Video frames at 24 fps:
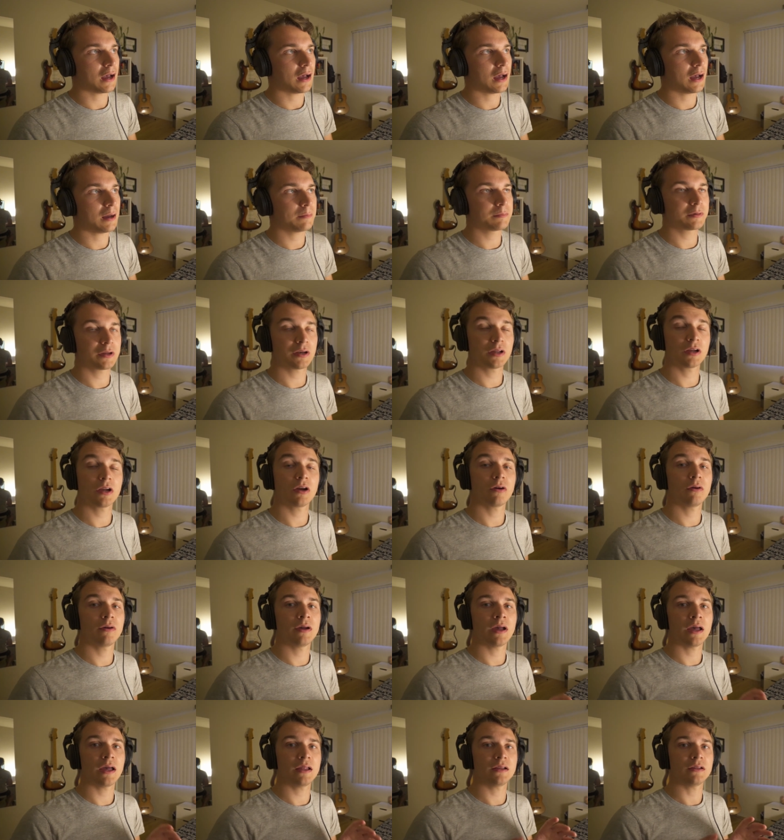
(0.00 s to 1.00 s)
I'm gonna go
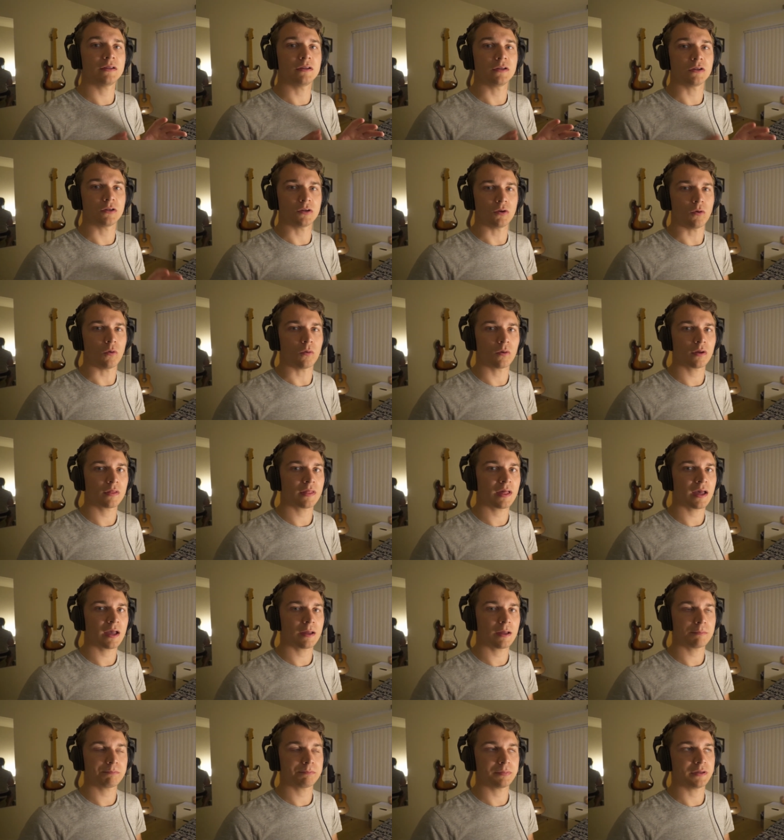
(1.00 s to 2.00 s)
ahead and ignore
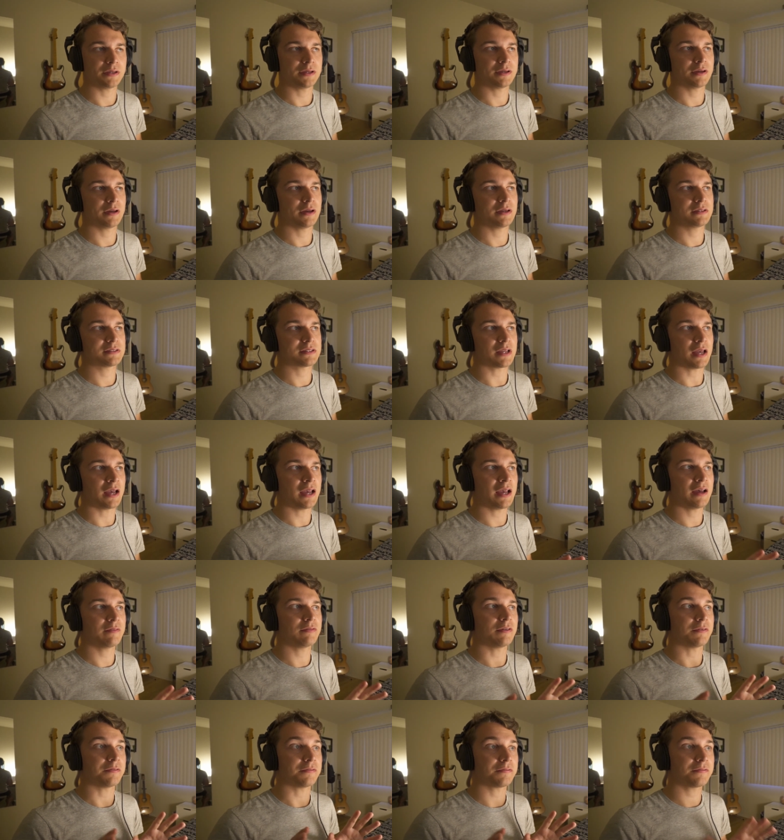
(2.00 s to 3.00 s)
that because I
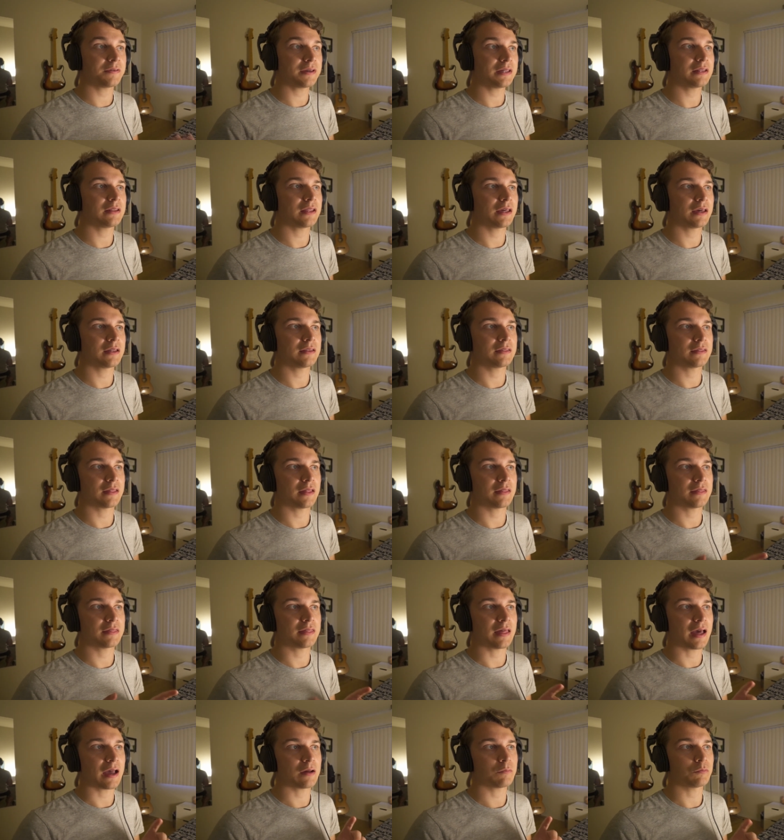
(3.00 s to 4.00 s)
have a feeling that
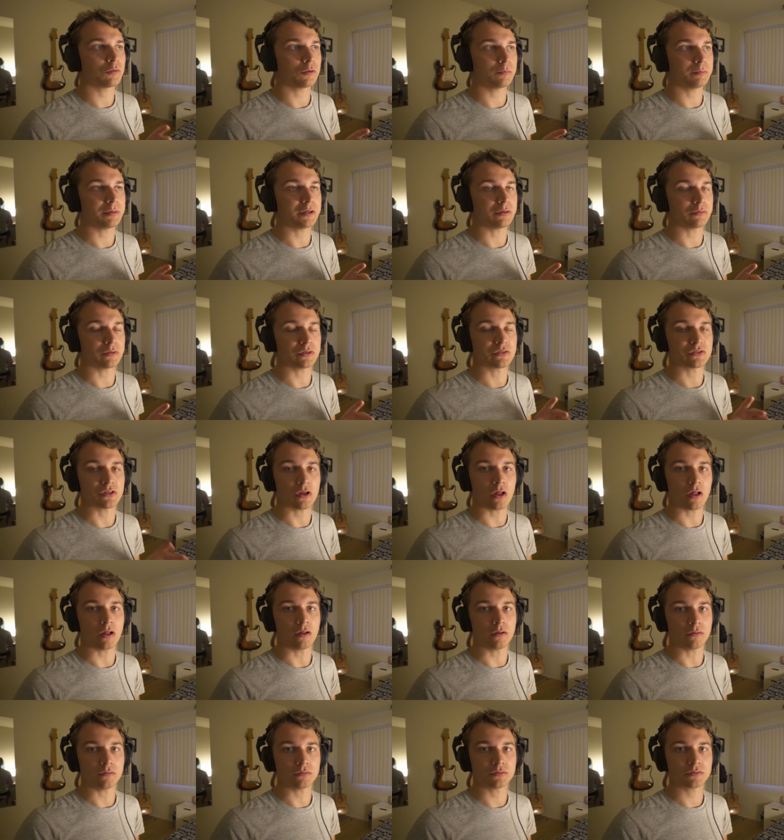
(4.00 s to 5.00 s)
that will be
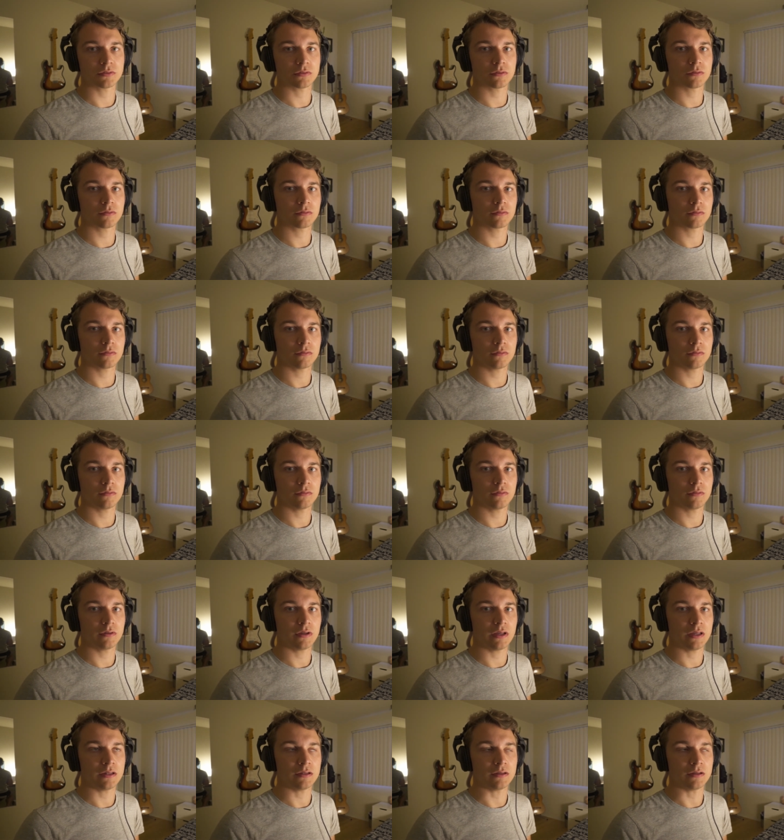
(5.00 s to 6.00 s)
resolved
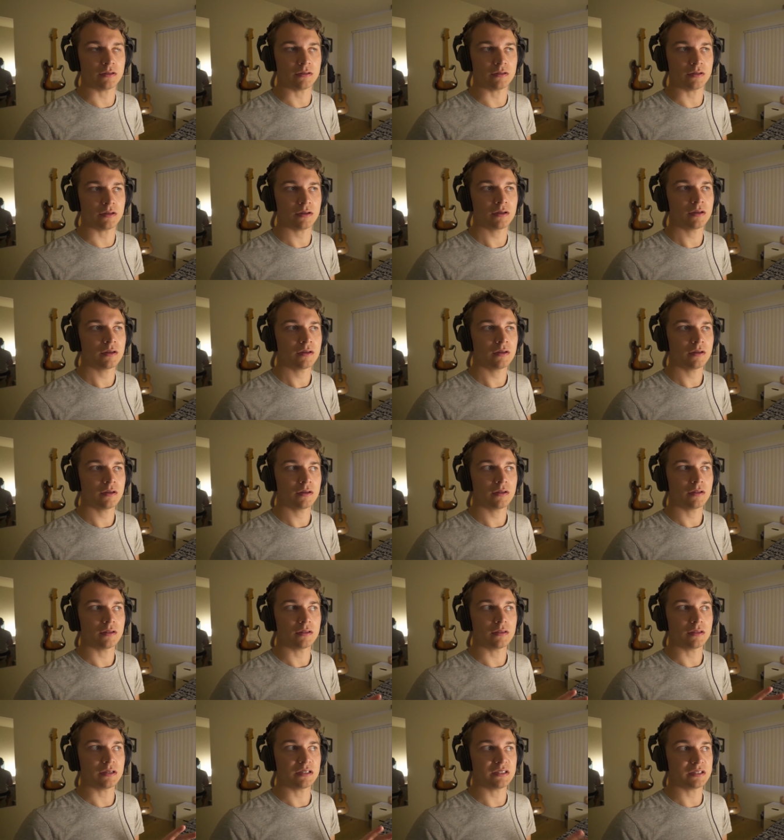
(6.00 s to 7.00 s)
in
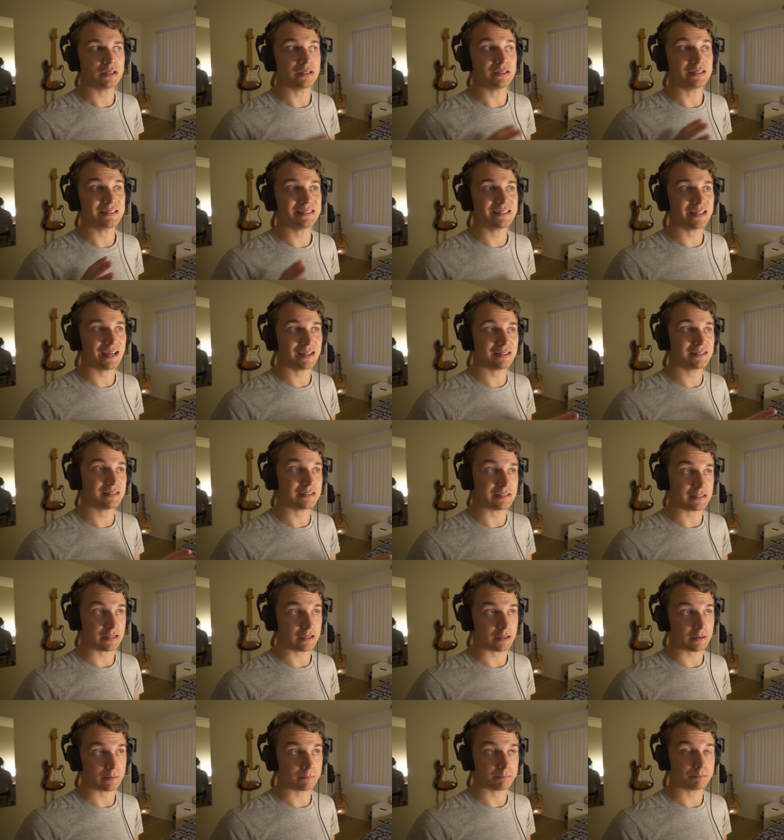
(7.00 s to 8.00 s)
the
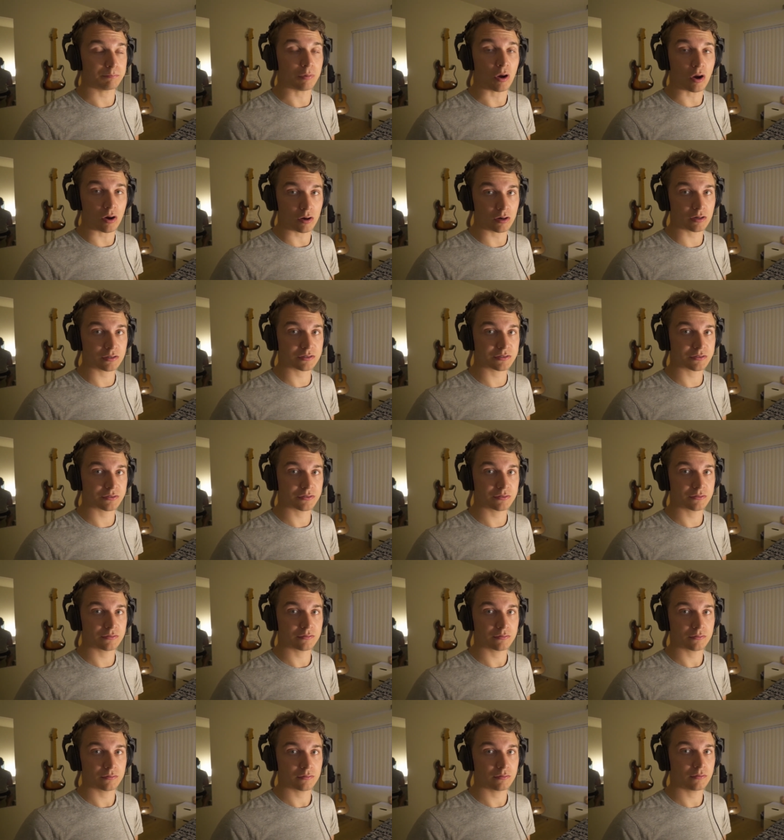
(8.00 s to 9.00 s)
condensing part
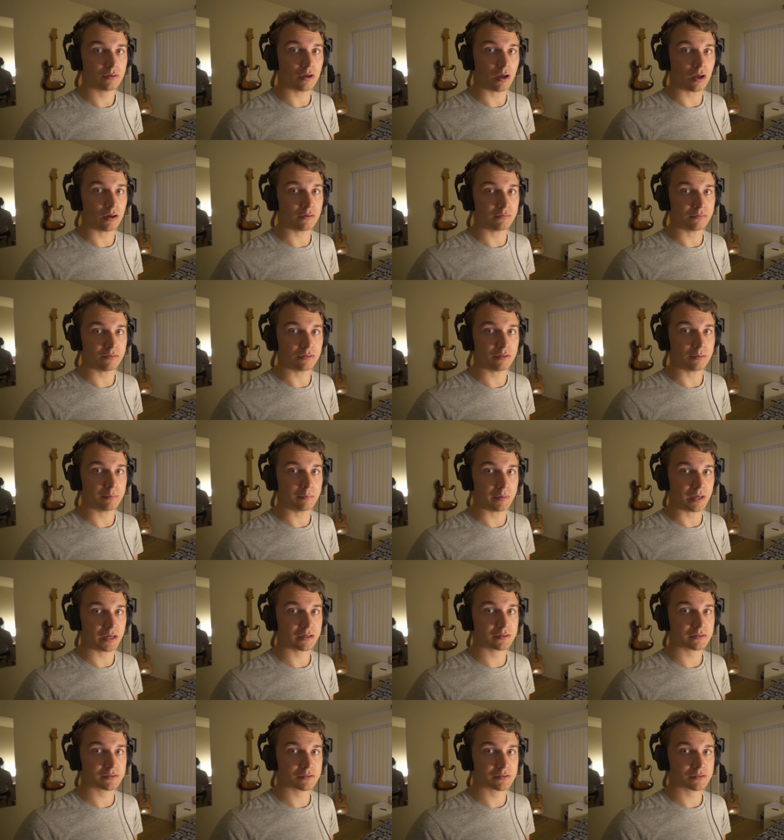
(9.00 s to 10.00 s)
of the
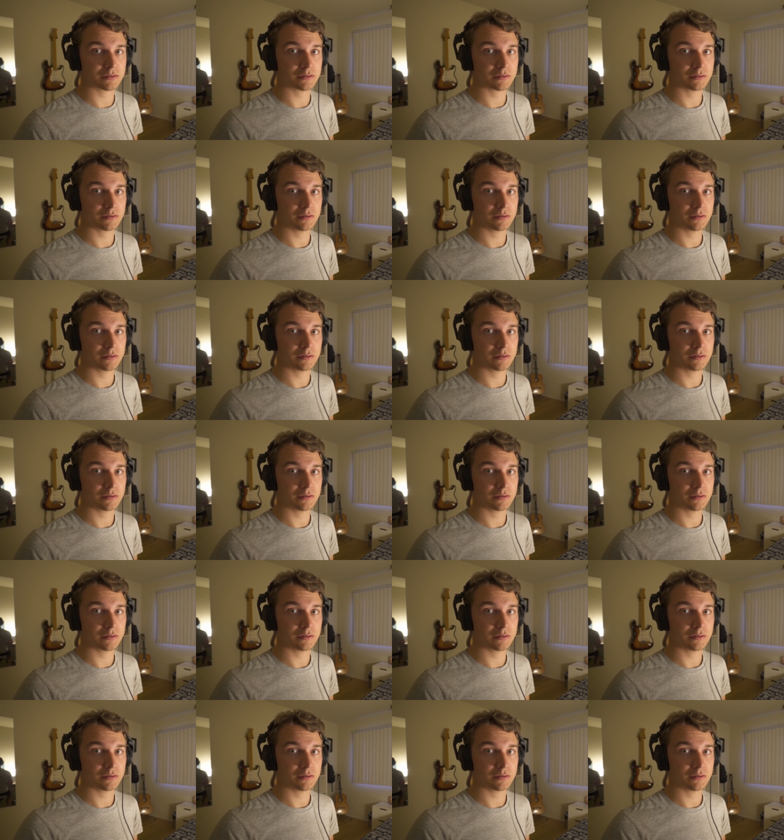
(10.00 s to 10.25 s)
mix.